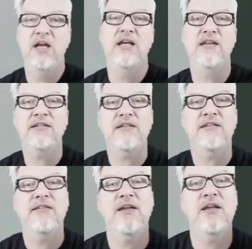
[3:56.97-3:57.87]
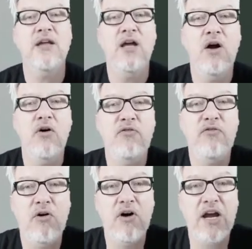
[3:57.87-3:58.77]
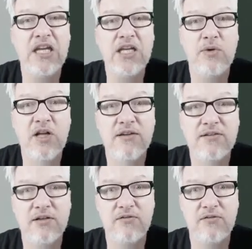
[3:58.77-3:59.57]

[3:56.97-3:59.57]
And that's the thing for AWS